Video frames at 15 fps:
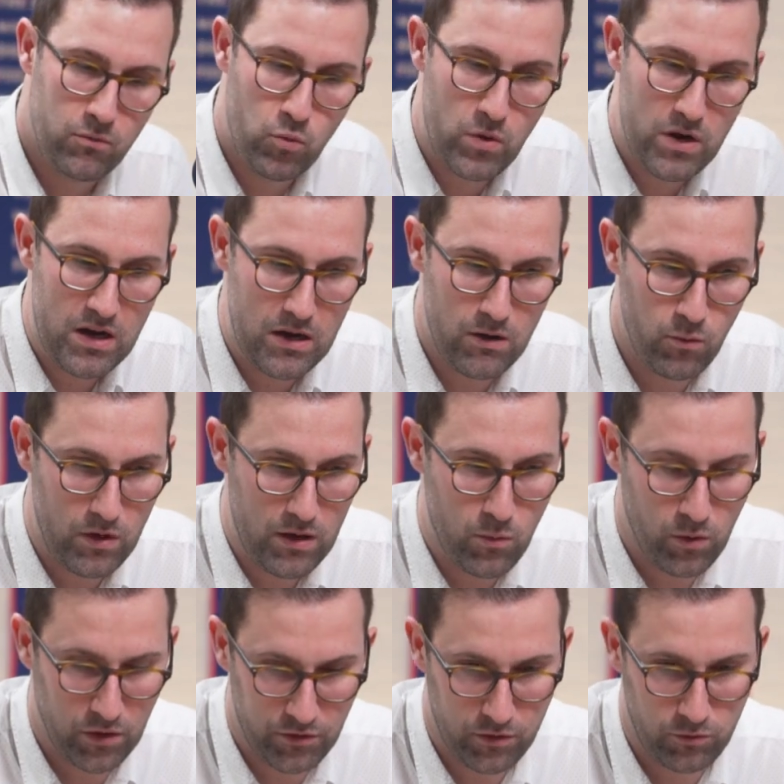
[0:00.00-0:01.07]
we
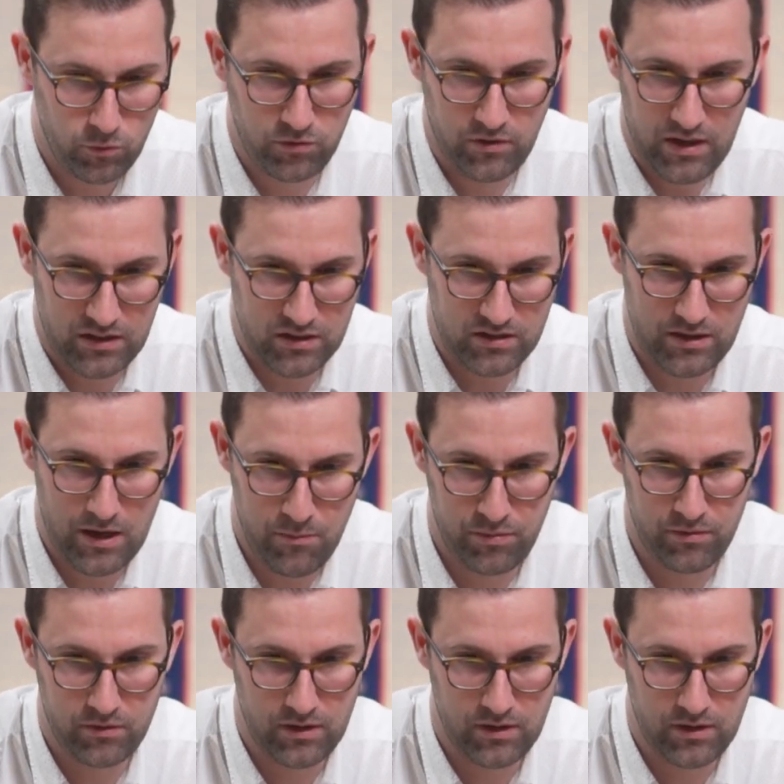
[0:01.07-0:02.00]
wanted to take the step